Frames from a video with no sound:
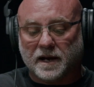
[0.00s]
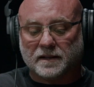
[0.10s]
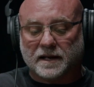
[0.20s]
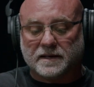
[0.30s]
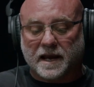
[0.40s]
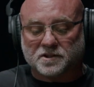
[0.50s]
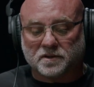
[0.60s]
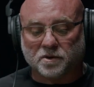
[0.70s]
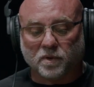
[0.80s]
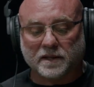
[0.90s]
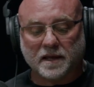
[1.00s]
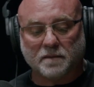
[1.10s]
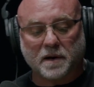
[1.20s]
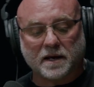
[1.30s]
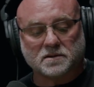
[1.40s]
I'd like to actually read that
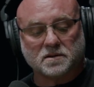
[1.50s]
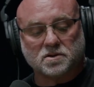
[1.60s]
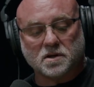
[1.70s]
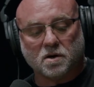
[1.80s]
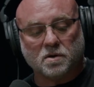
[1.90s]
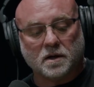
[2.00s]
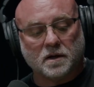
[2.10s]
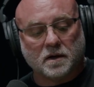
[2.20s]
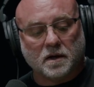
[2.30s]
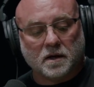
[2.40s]
passage. We so, can.